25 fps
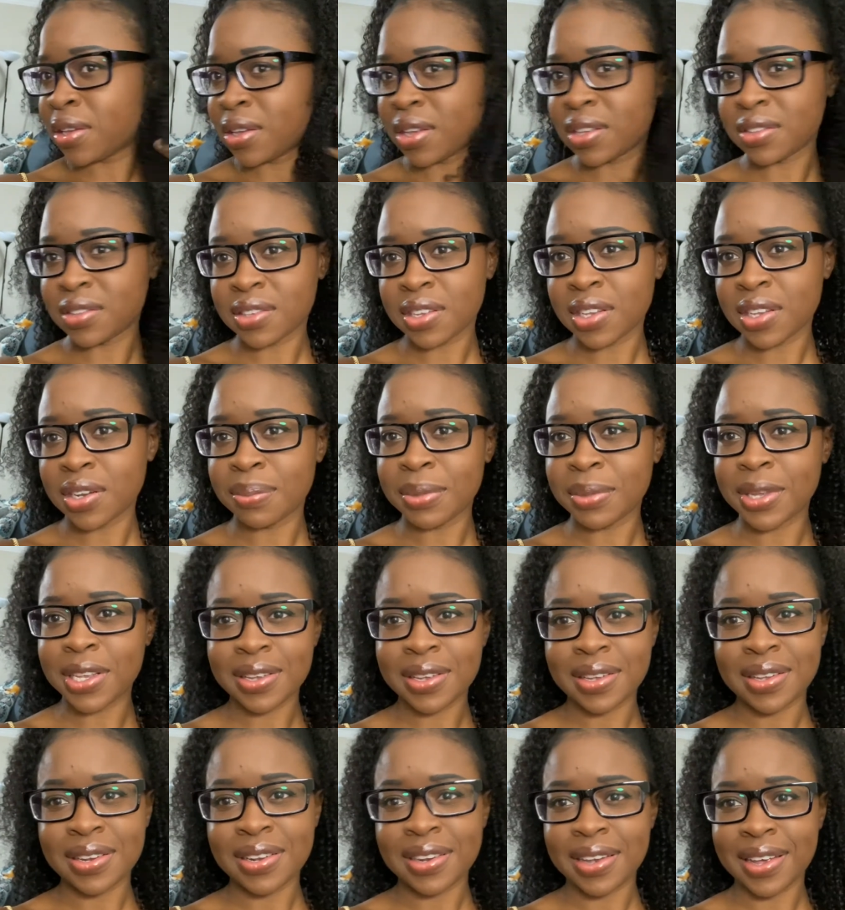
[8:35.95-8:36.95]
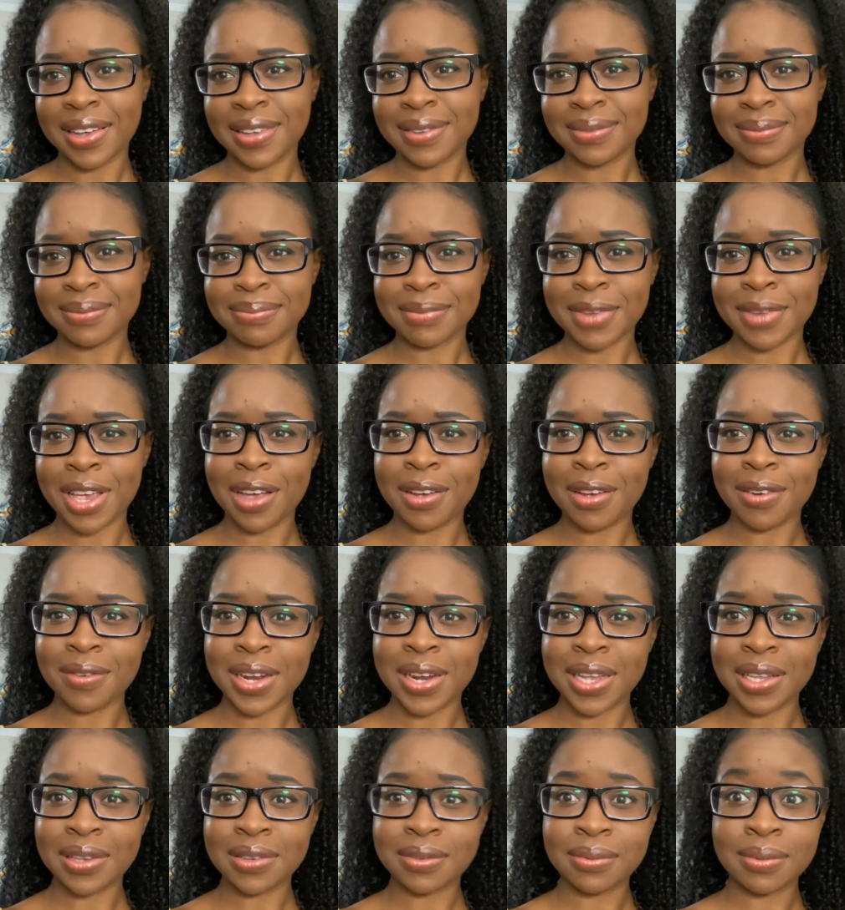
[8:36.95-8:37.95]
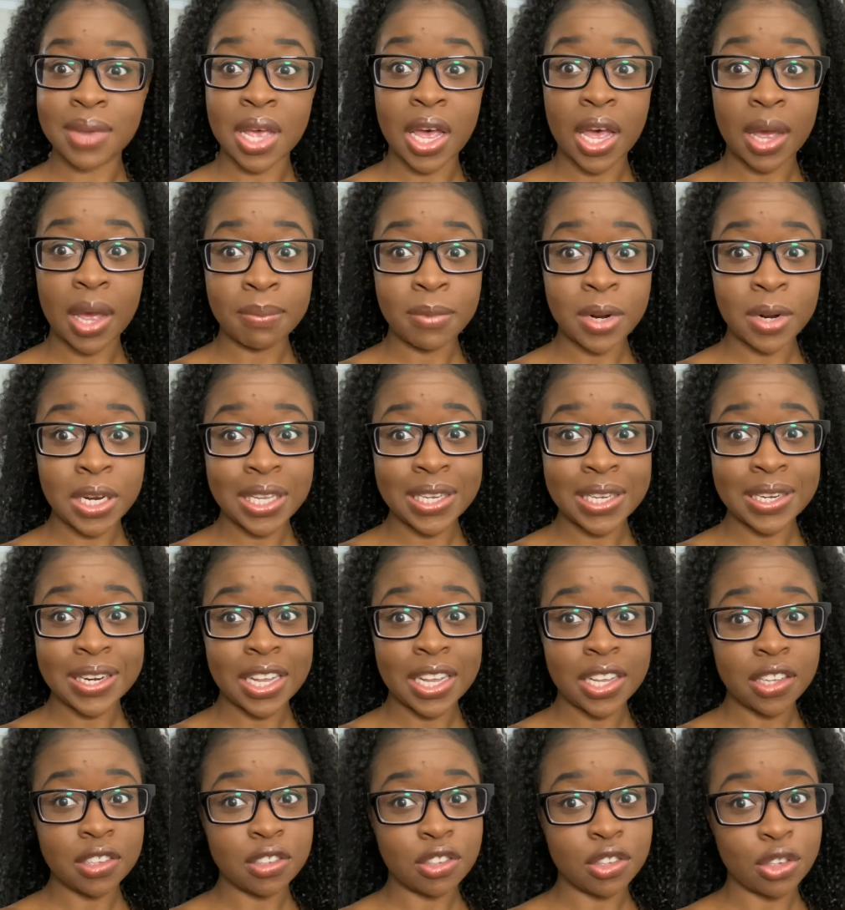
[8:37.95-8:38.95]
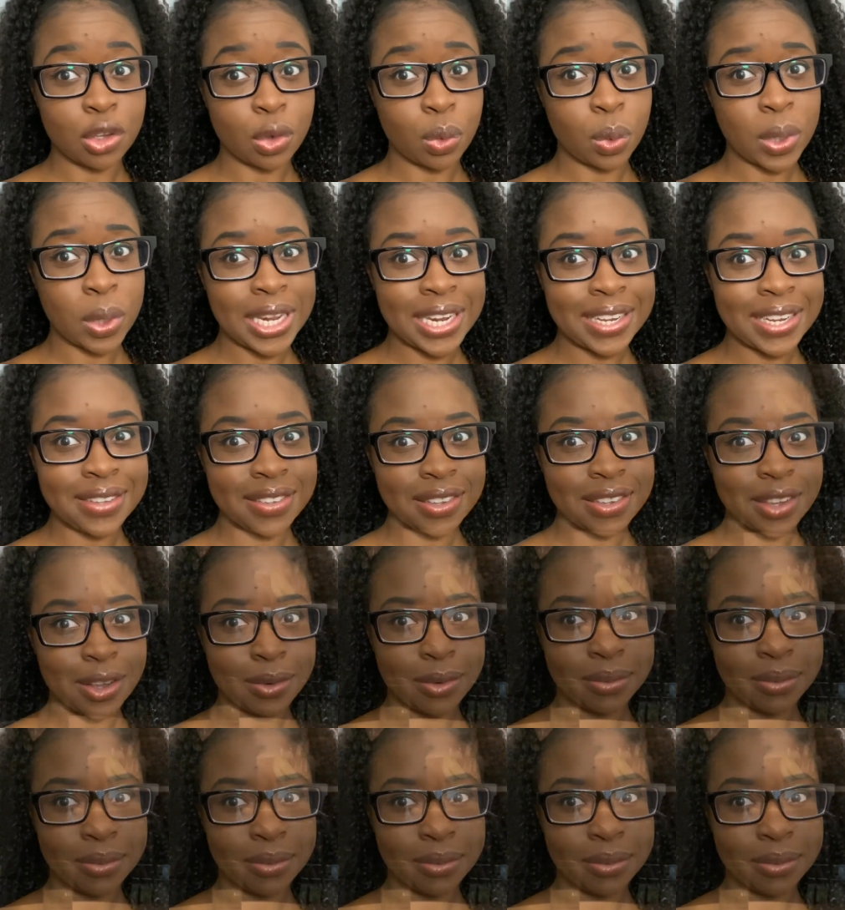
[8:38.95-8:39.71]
It's gonna be a good night. All right. I'm running late, so let's go.